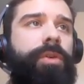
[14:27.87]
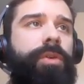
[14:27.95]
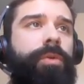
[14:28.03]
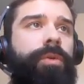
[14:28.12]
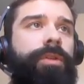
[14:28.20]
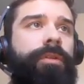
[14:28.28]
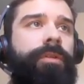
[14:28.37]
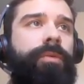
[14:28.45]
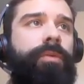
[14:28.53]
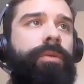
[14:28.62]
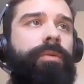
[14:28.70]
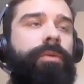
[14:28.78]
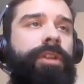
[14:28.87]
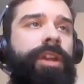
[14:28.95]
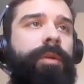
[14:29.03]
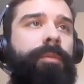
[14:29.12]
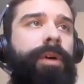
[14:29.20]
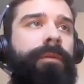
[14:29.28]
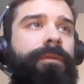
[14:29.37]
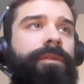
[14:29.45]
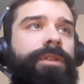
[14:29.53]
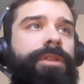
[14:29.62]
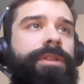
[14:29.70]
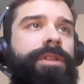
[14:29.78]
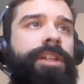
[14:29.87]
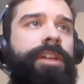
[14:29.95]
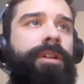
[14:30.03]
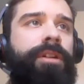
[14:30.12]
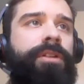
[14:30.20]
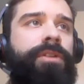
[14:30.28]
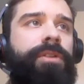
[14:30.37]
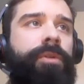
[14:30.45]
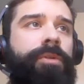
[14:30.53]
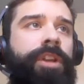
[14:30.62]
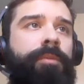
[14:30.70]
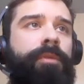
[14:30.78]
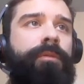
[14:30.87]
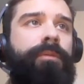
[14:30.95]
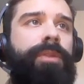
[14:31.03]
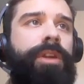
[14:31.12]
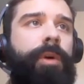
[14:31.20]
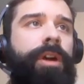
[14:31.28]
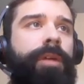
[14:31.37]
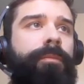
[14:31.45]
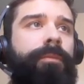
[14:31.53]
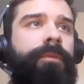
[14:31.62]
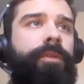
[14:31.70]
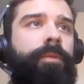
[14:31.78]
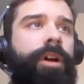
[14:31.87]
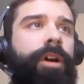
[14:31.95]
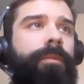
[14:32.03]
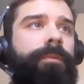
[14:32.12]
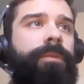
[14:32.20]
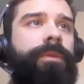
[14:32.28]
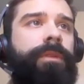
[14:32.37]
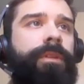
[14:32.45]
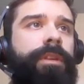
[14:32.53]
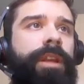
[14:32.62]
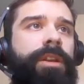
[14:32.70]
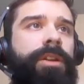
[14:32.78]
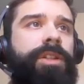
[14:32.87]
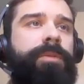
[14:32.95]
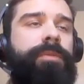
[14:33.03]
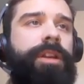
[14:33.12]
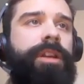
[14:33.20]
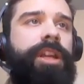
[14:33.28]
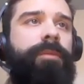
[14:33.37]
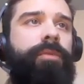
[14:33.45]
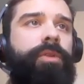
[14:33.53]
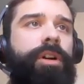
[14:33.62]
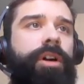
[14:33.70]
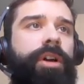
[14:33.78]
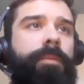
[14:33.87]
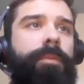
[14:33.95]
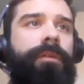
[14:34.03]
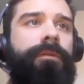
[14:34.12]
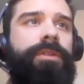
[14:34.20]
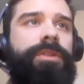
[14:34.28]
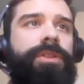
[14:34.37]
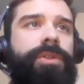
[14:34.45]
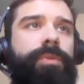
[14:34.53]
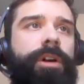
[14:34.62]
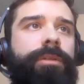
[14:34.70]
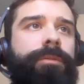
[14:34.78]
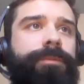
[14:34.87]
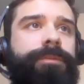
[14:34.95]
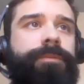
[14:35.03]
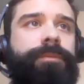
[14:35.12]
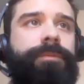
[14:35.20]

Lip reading: we'll name it BOMFriends, give it an internal name of BOM for BOM, and a display name, we'll call it BOMFriends as well.